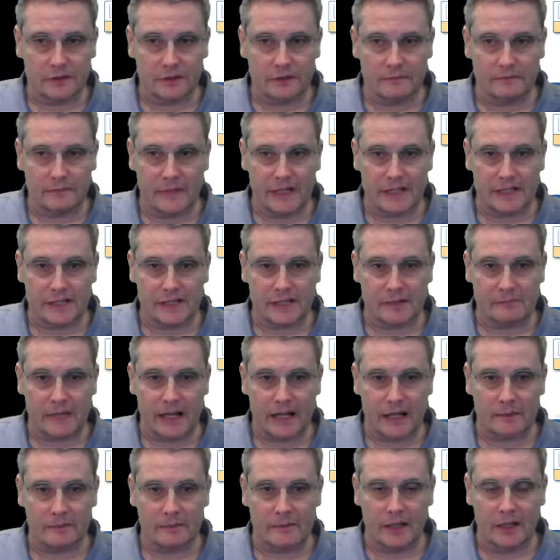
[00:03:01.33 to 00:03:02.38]
Mace and
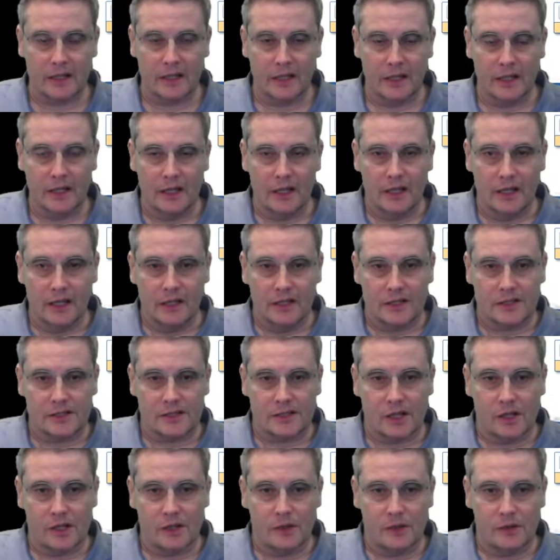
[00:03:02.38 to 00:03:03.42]
Magma.
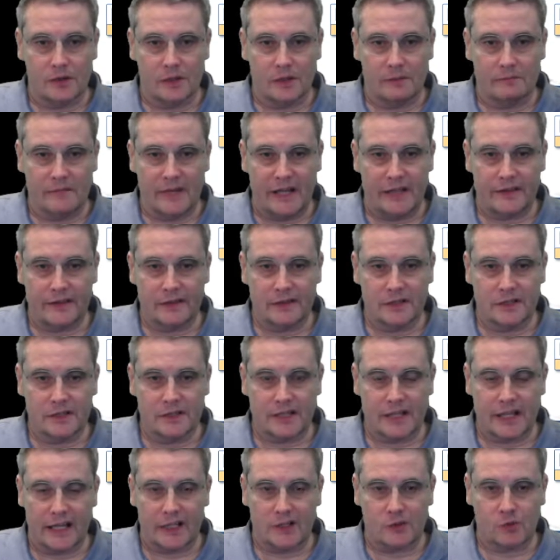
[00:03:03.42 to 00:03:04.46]
So methods,
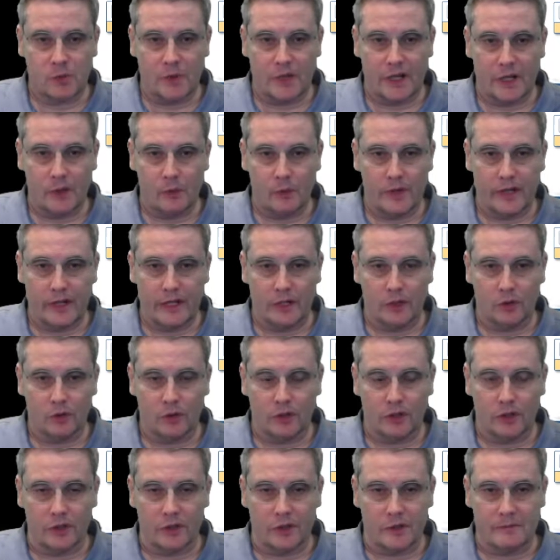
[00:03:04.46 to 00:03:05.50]
that's where we
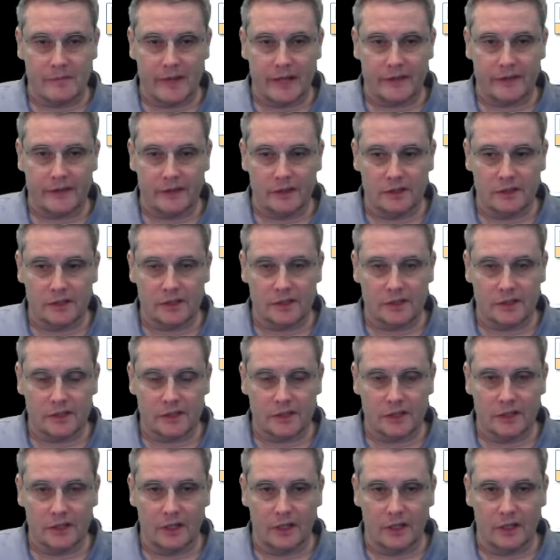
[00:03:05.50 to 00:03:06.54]
look at the
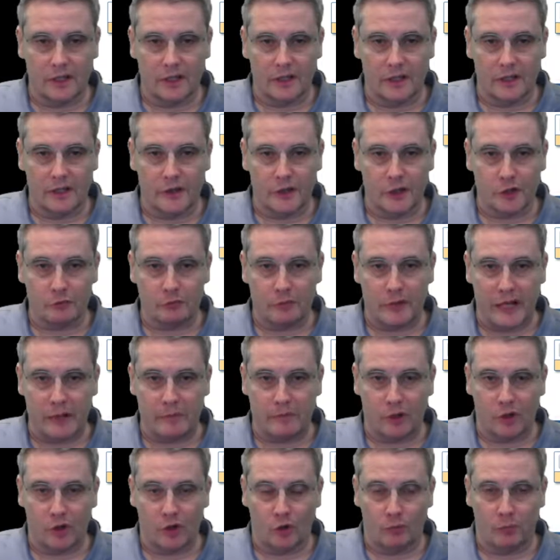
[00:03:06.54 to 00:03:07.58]
methods that
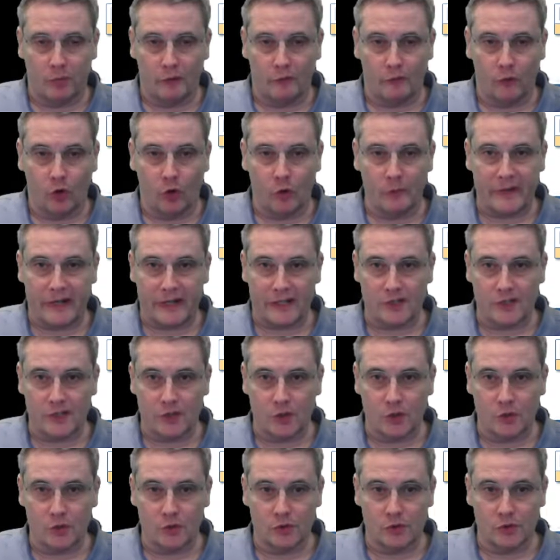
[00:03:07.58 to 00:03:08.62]
people are performing
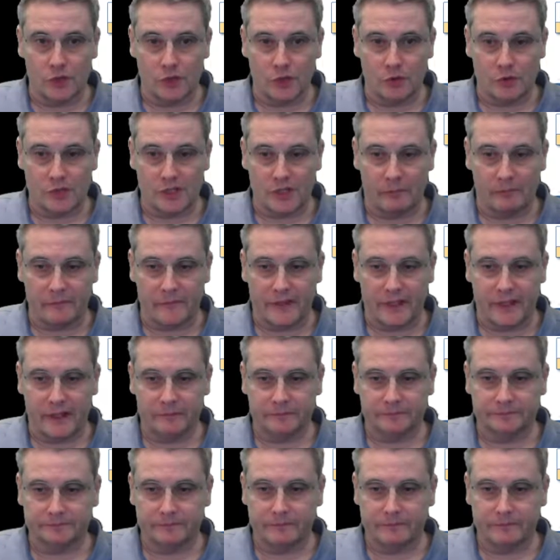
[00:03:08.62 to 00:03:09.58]
to do something.